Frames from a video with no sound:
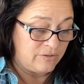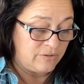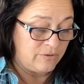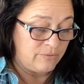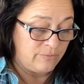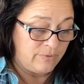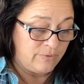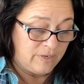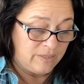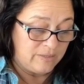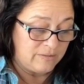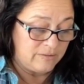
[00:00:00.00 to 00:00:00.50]
of the
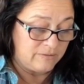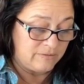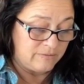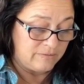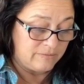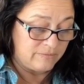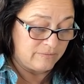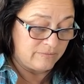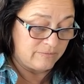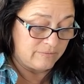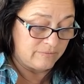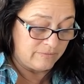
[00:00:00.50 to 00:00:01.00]
rel
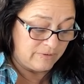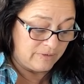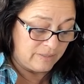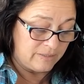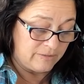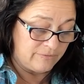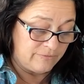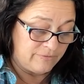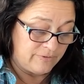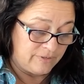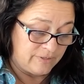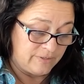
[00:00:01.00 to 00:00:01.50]

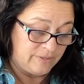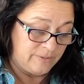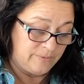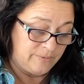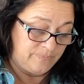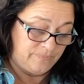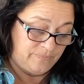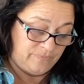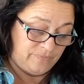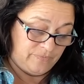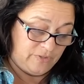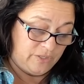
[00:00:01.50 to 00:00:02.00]
relevant
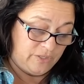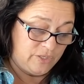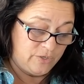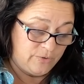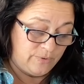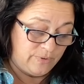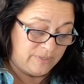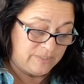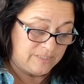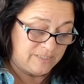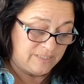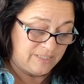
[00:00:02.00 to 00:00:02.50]

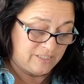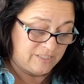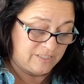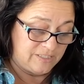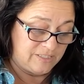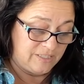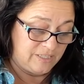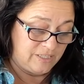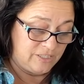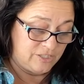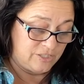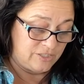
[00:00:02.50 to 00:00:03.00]
U S
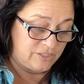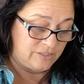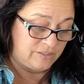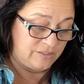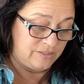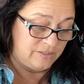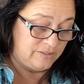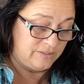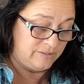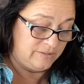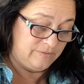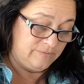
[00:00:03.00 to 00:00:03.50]
legislation.
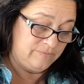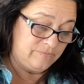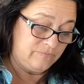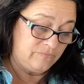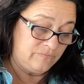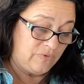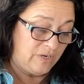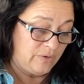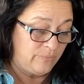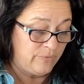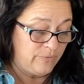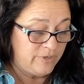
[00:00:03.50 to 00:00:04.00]

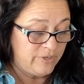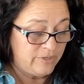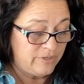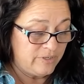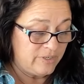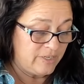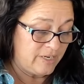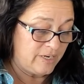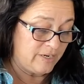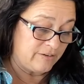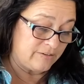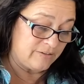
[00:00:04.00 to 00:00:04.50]
And we
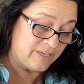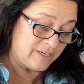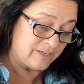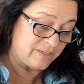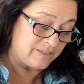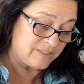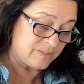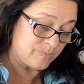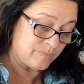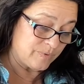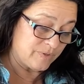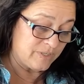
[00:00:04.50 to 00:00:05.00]
couldn't care
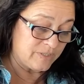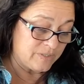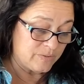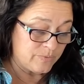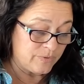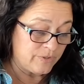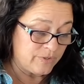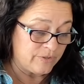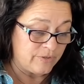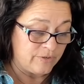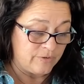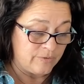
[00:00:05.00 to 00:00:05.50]
less because
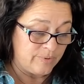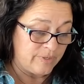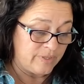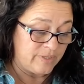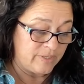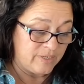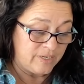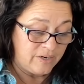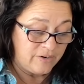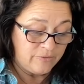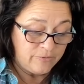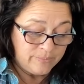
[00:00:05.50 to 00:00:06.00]
we are owned by
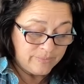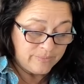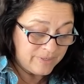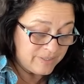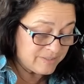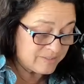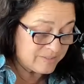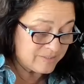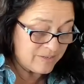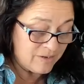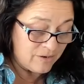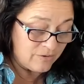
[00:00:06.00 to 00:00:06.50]
the government
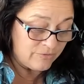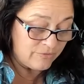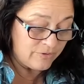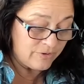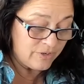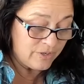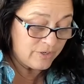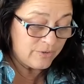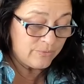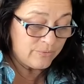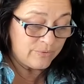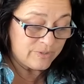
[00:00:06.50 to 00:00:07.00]
itself,
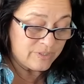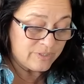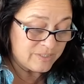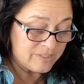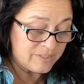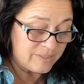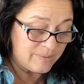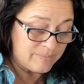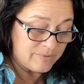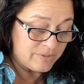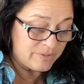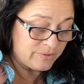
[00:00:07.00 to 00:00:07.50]
which
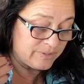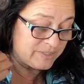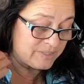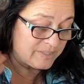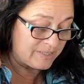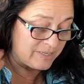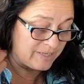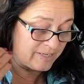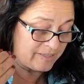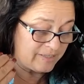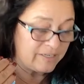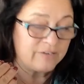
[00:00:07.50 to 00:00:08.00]
is up to
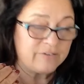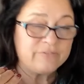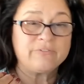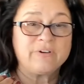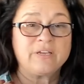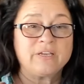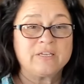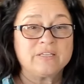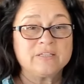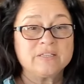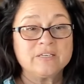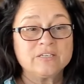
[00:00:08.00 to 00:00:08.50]
its neck in
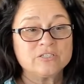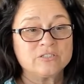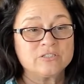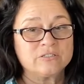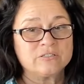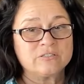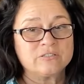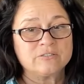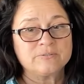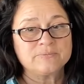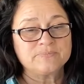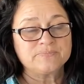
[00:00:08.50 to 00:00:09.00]

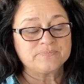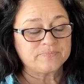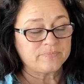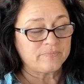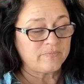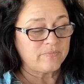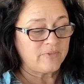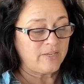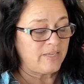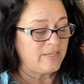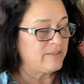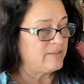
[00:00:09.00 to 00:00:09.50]
violations.
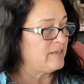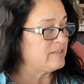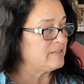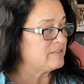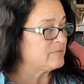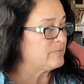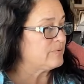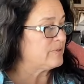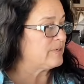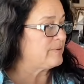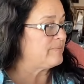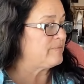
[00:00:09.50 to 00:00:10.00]
And
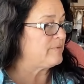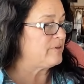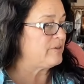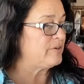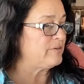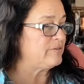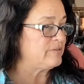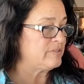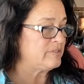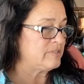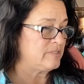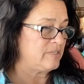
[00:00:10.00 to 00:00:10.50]
that's what I'm
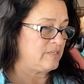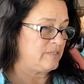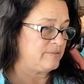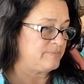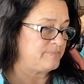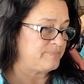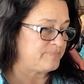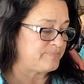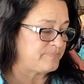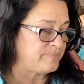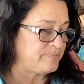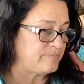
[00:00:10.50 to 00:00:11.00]

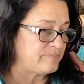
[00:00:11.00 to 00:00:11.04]
noticing.